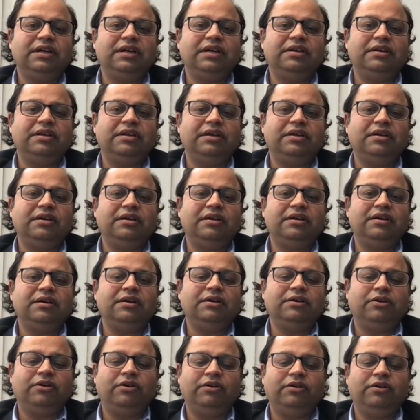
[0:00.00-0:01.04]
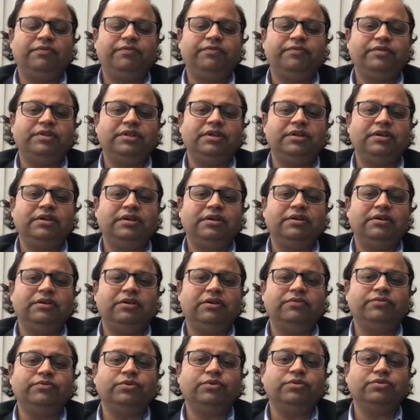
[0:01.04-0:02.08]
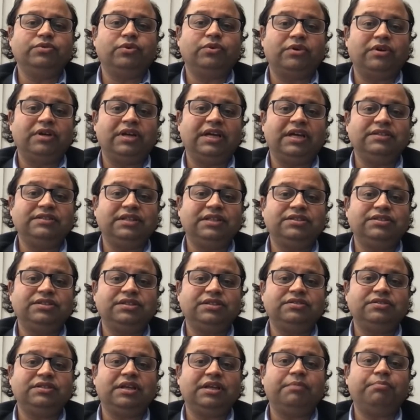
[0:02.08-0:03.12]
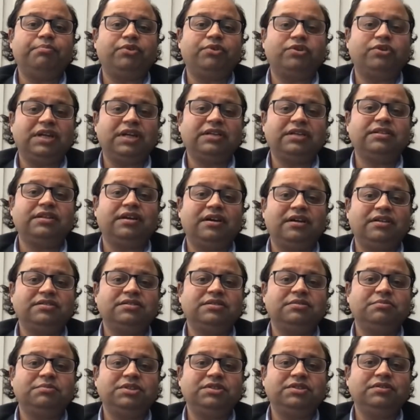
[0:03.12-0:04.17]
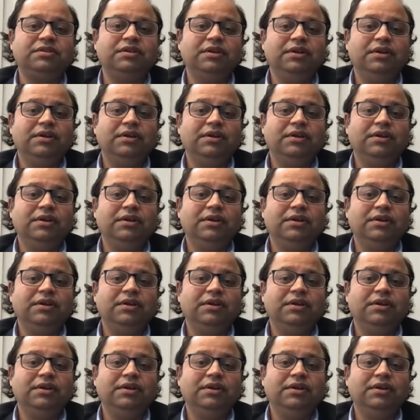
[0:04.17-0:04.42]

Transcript: and uh, of uh, of those organizations and protect their customers